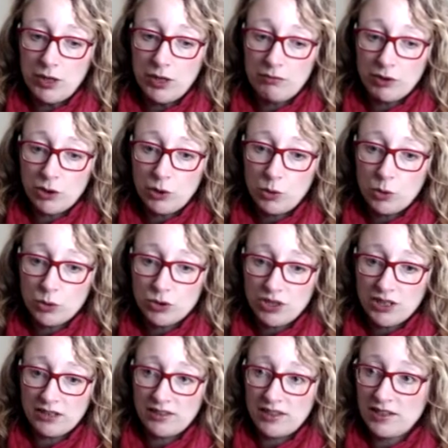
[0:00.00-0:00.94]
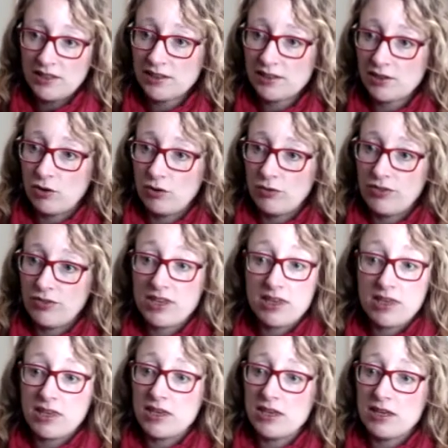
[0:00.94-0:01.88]
recording this on
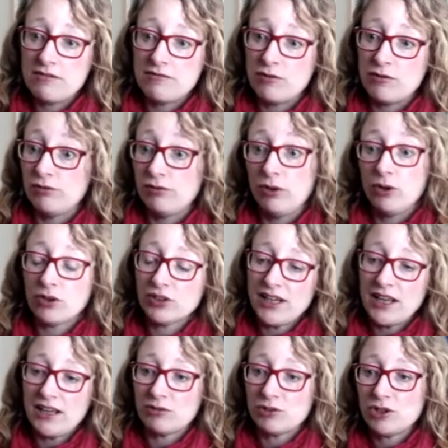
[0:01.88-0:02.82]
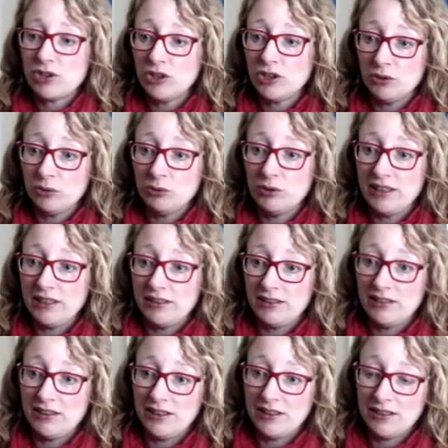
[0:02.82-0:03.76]
the eve of lockdown 2
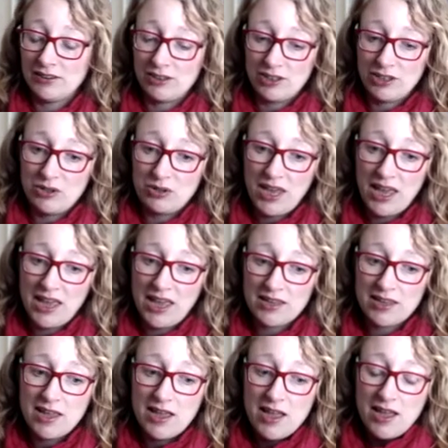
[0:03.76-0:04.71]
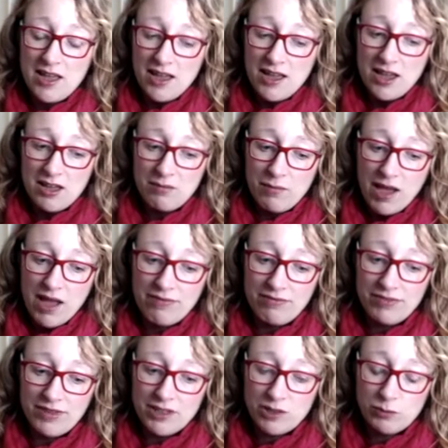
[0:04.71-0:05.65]
in uh, the uk um,
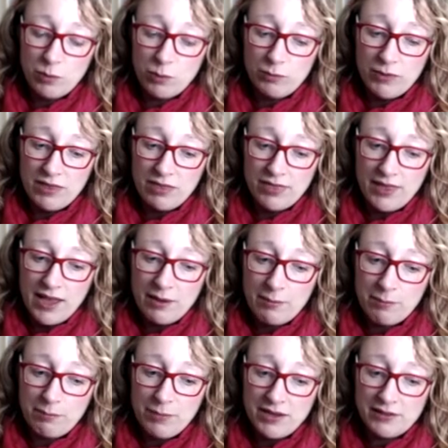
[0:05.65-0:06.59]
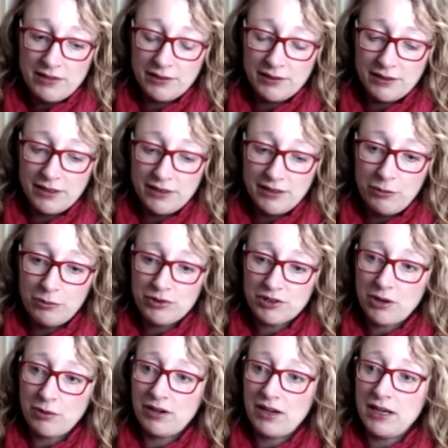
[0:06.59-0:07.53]
and this will mean that basically no
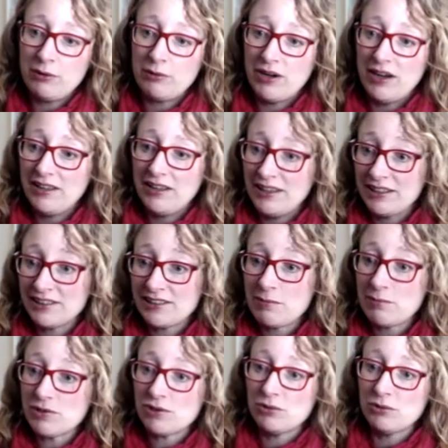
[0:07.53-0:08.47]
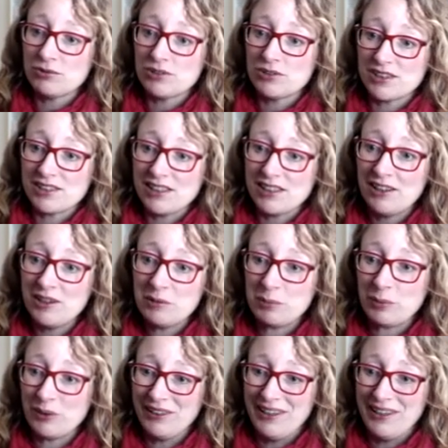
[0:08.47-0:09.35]
one's going anywhere except schools are still open